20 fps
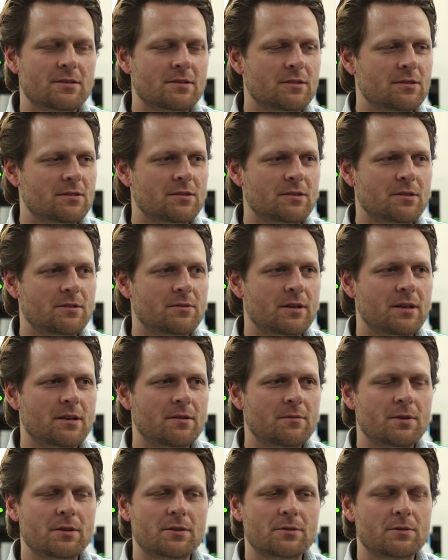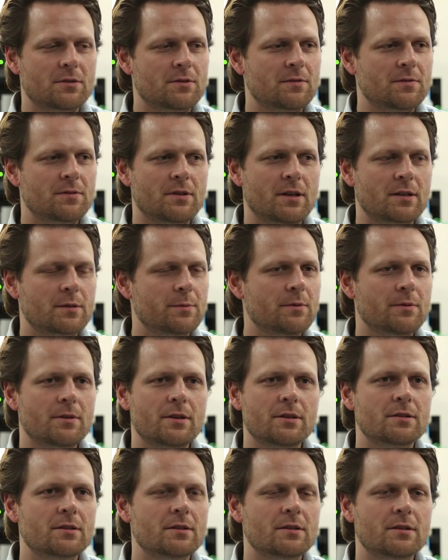It's just a great resource for
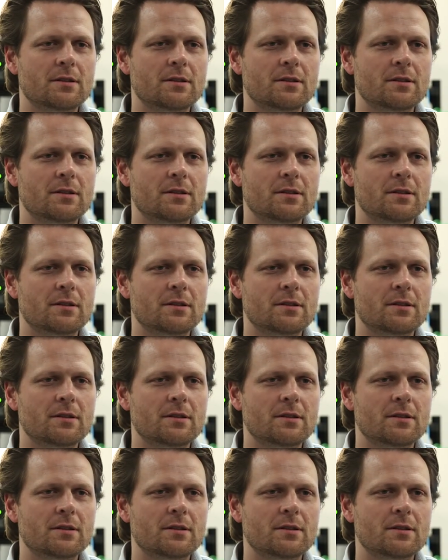exploration